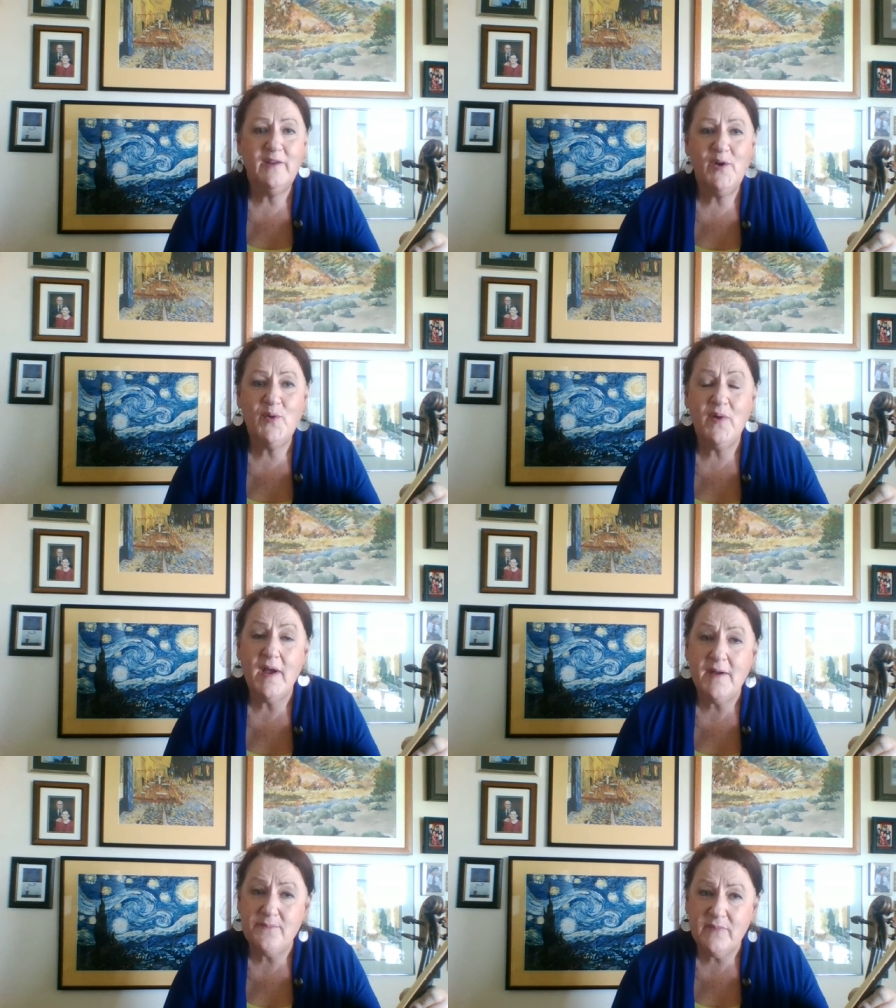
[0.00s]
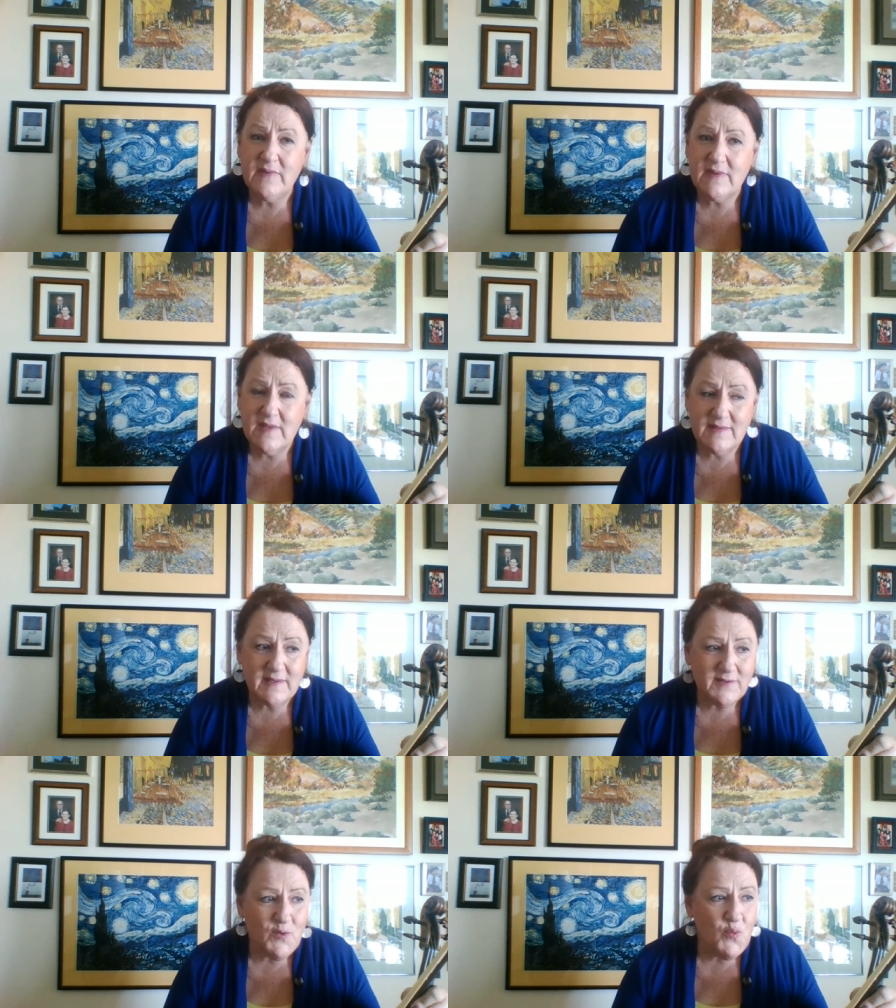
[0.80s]
Oh, um, this
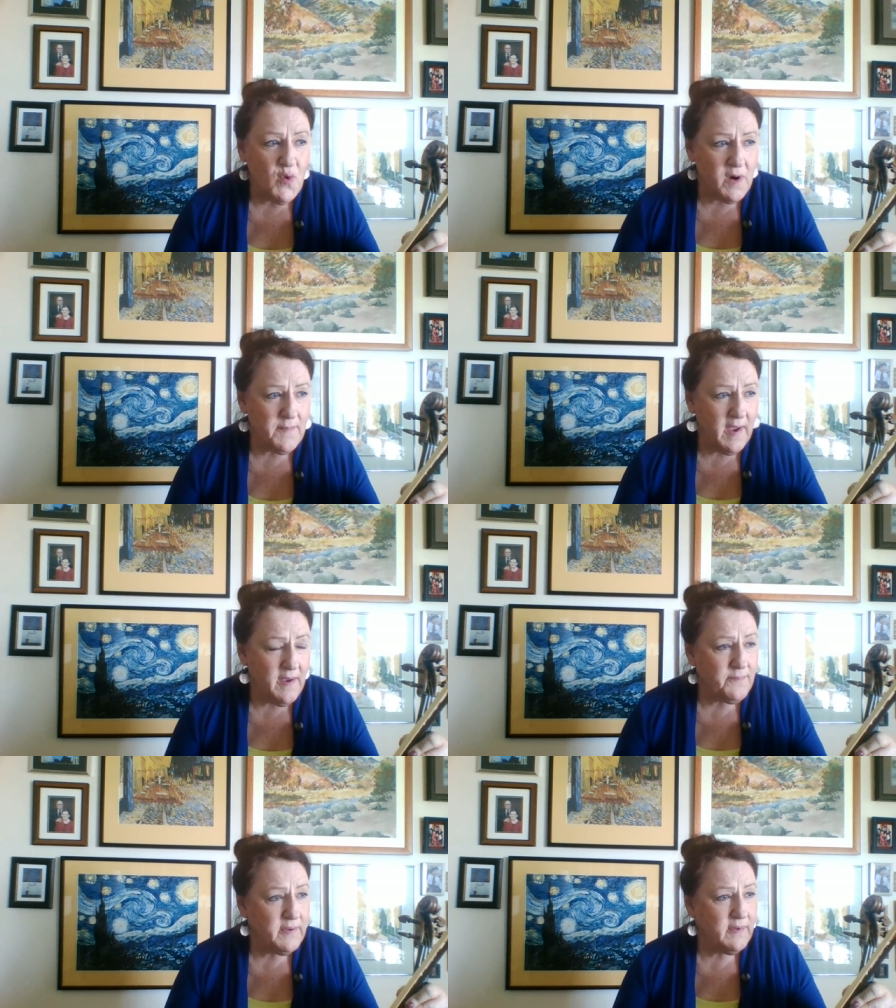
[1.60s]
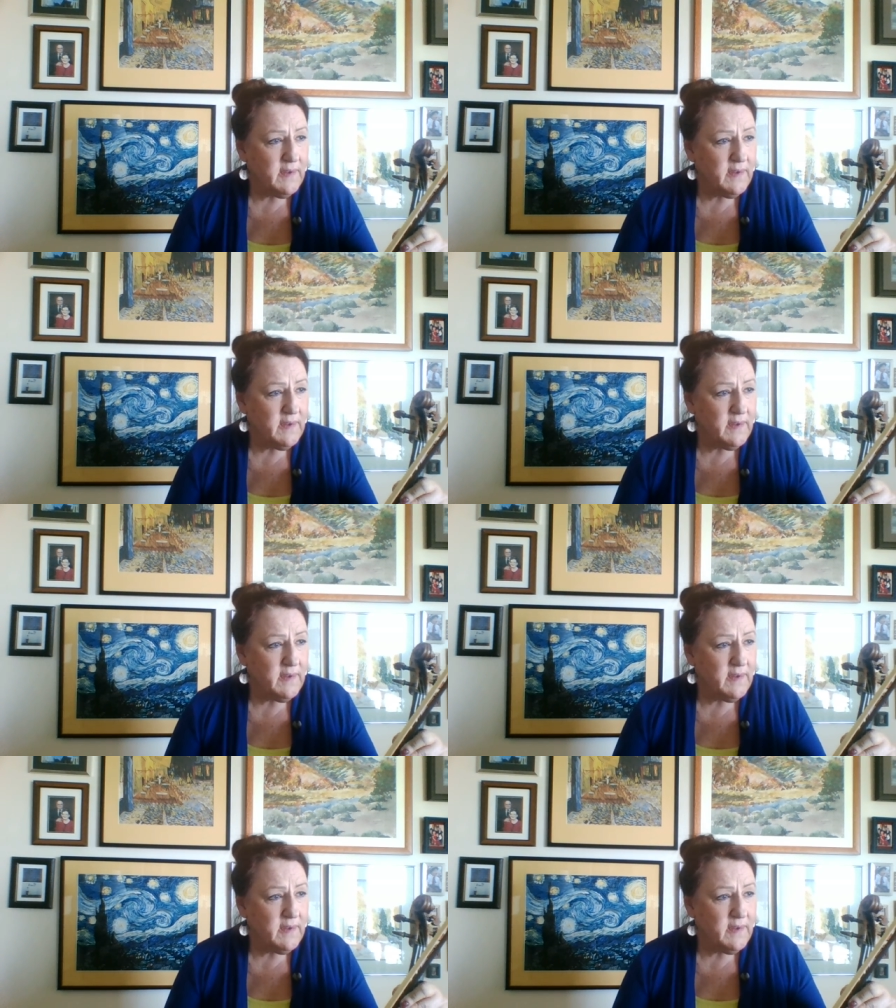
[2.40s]
is the warm-up